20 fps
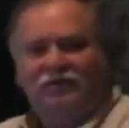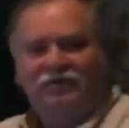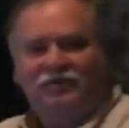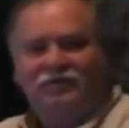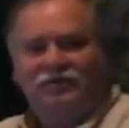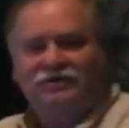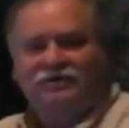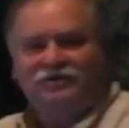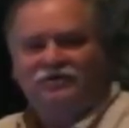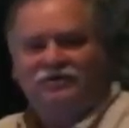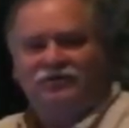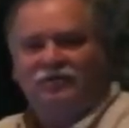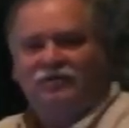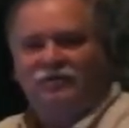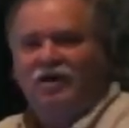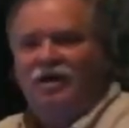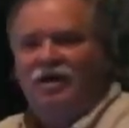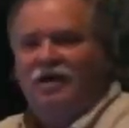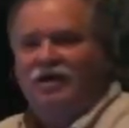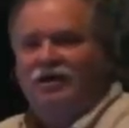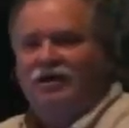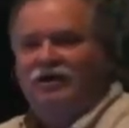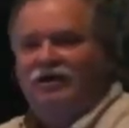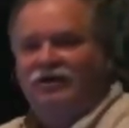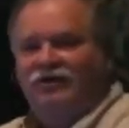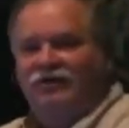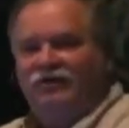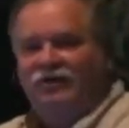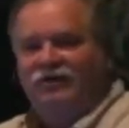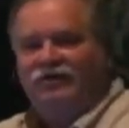Because if I'm
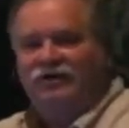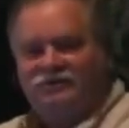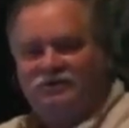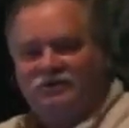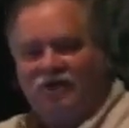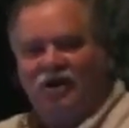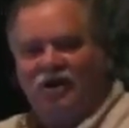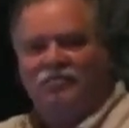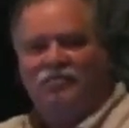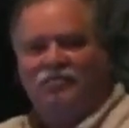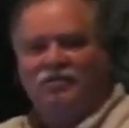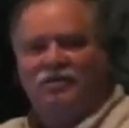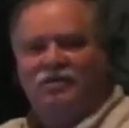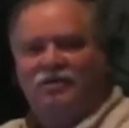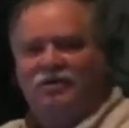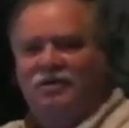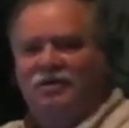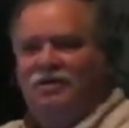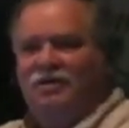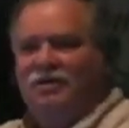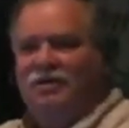given an assignment,